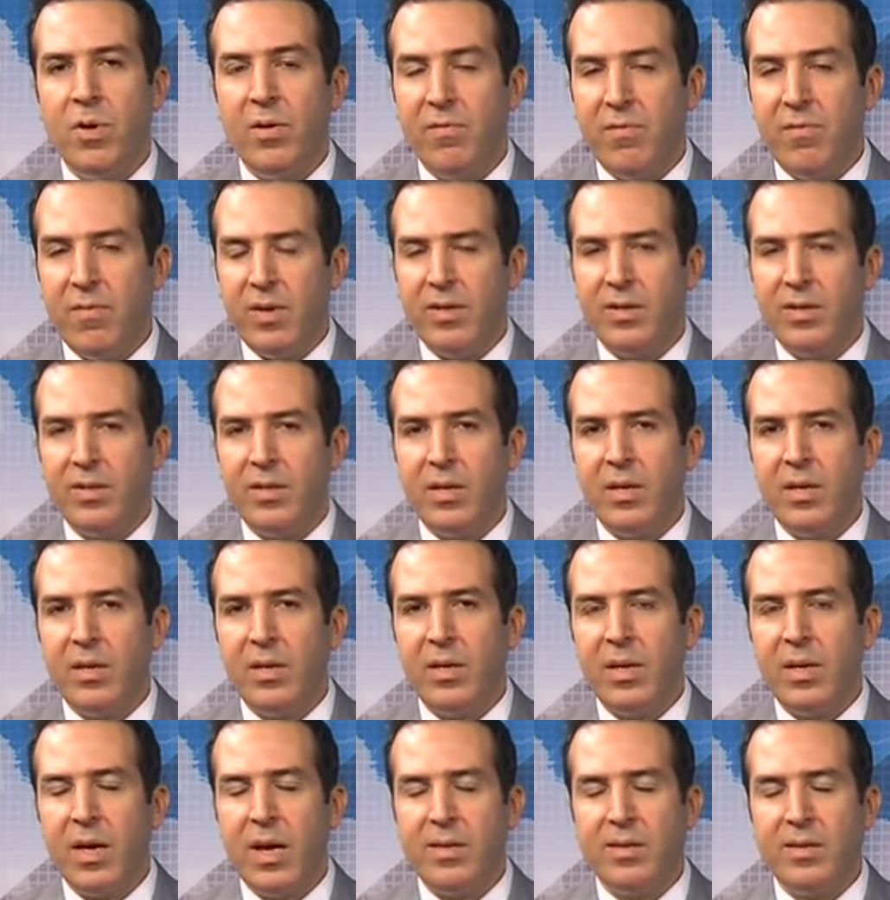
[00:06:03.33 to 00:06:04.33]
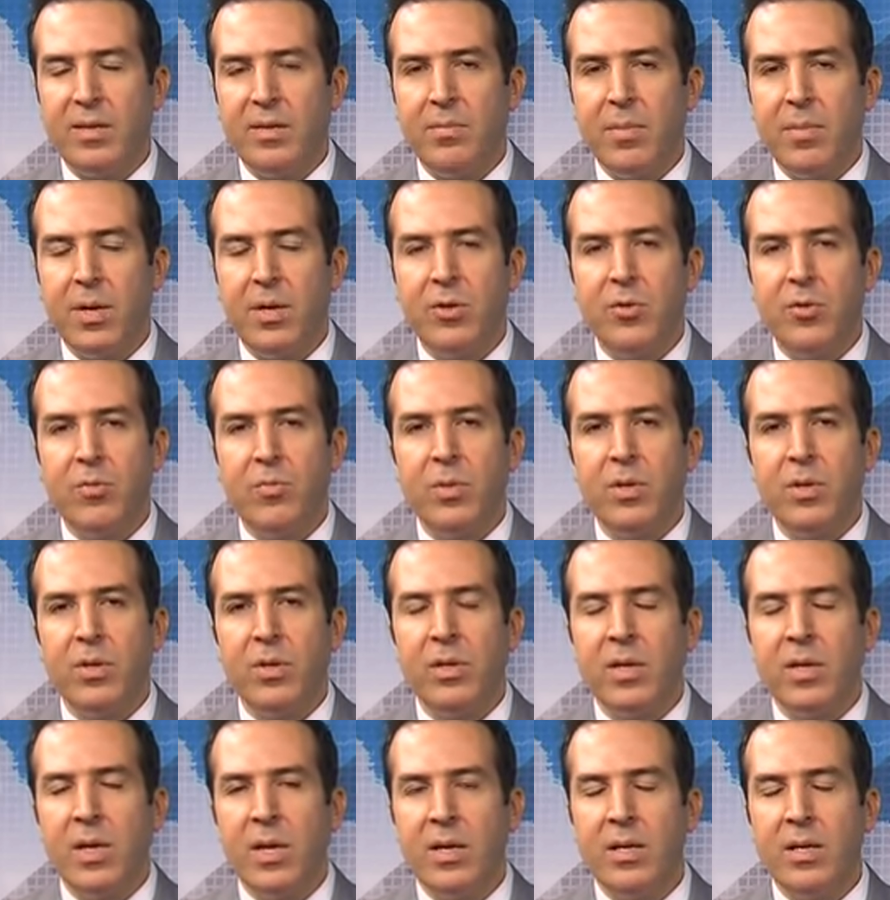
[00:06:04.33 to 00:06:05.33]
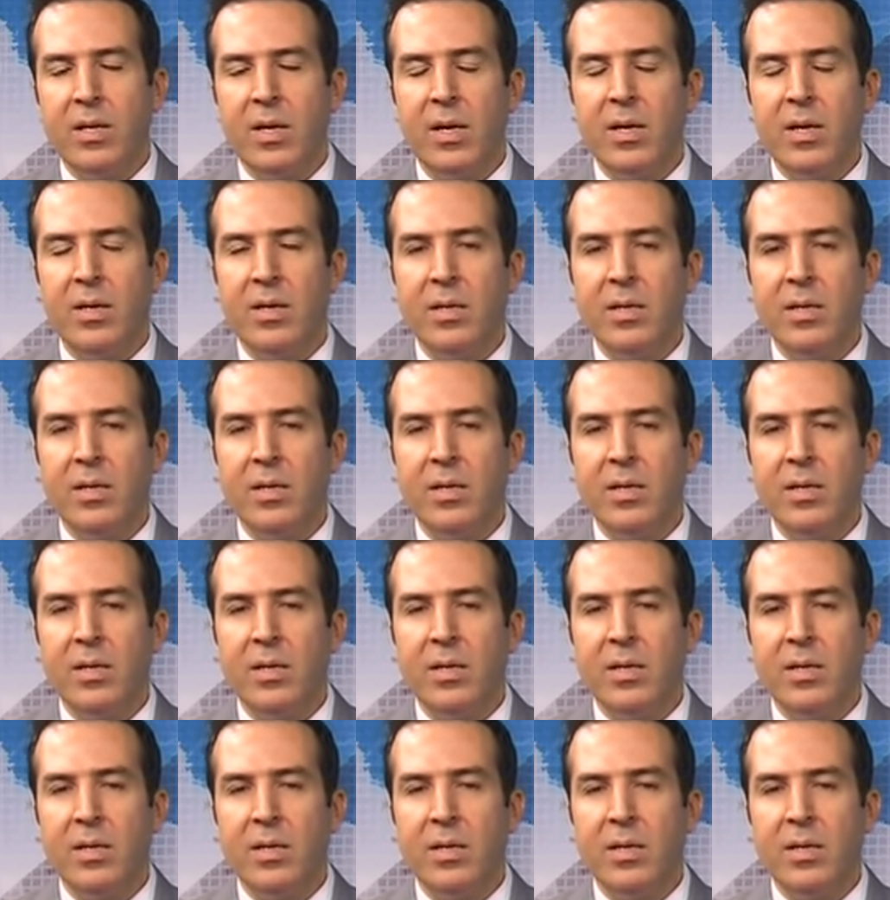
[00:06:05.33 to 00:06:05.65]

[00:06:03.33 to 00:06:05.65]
Investec, Asset Management, and